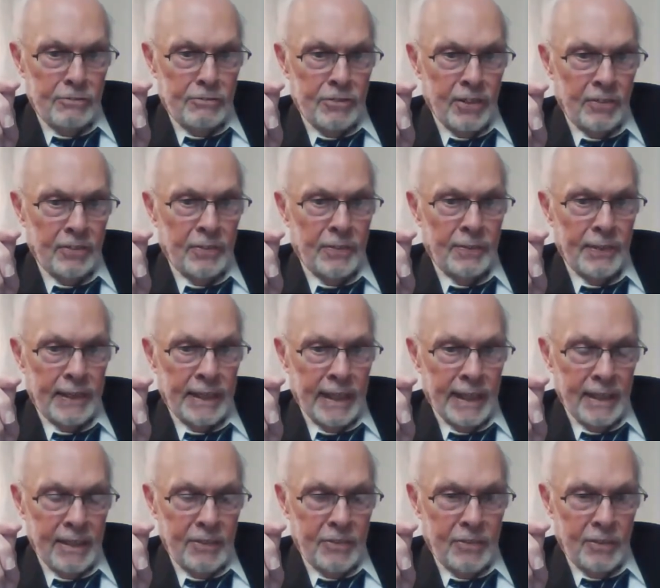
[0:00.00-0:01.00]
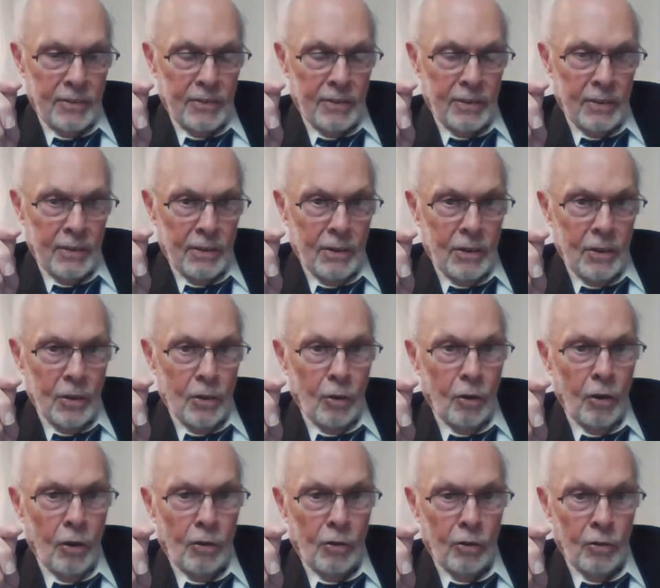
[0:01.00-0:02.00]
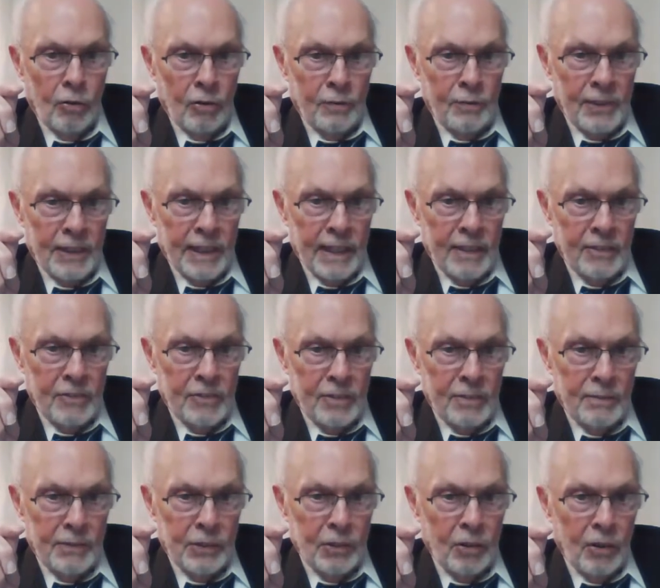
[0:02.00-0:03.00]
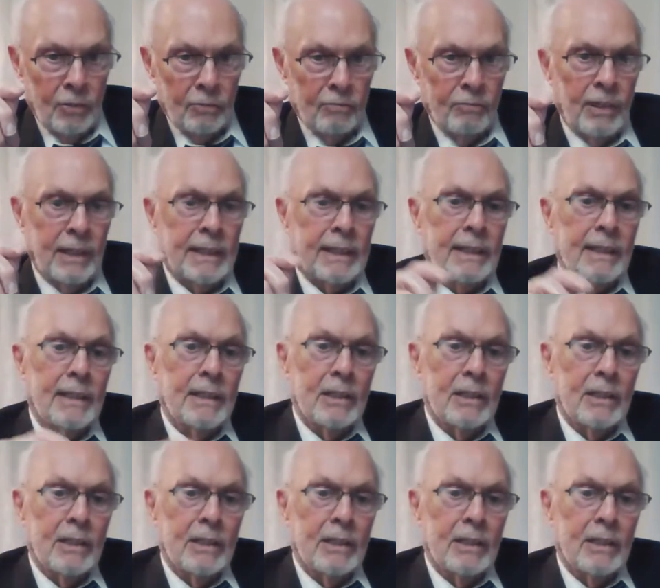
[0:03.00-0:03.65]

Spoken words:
justification or glorification of the alt-right.